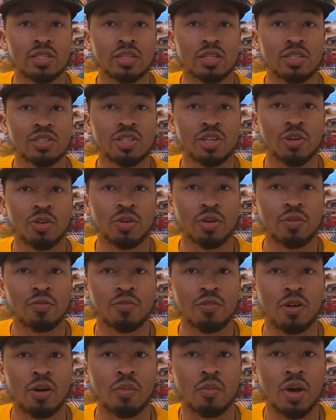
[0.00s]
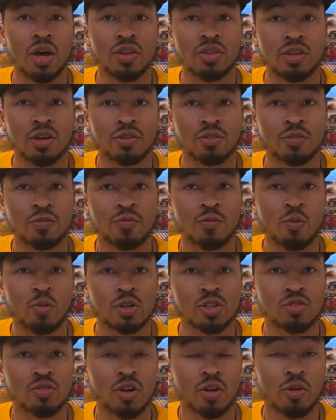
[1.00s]
an interior from another
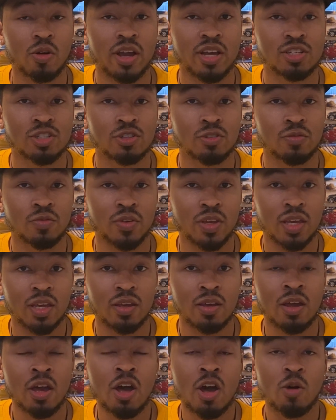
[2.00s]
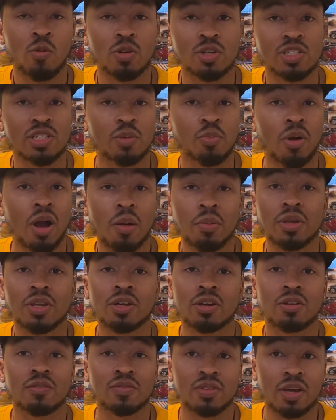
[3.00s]
Ford truck or SUV, which they probably
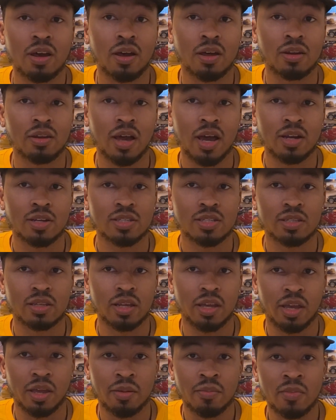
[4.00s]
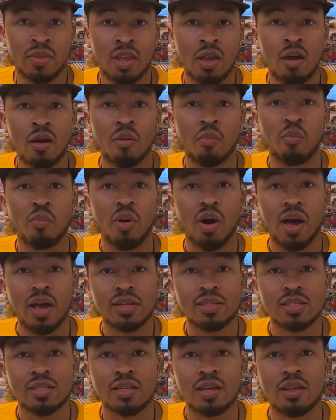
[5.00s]
could have done, honestly,
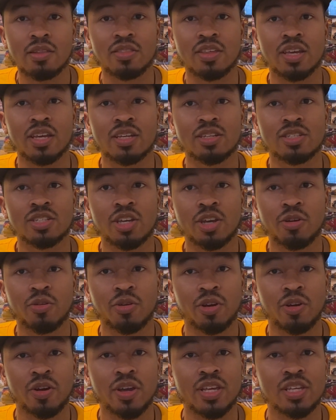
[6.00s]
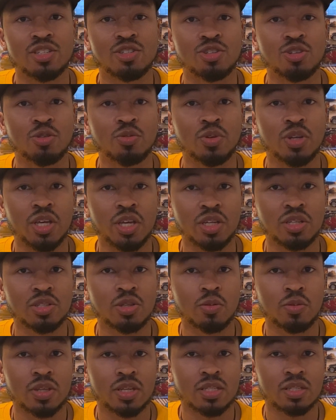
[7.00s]
but the interior is unique
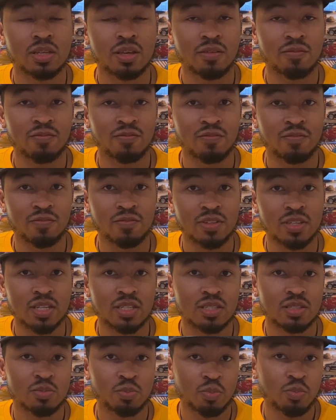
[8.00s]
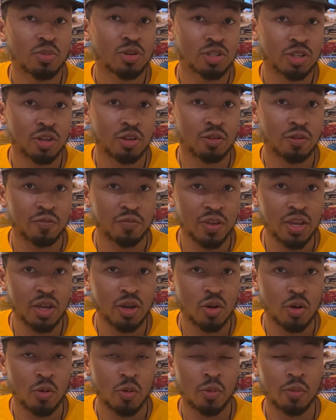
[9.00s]
to this particular
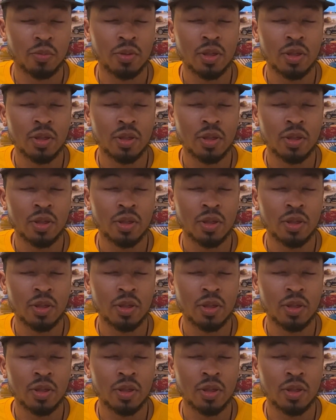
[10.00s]
vehicle.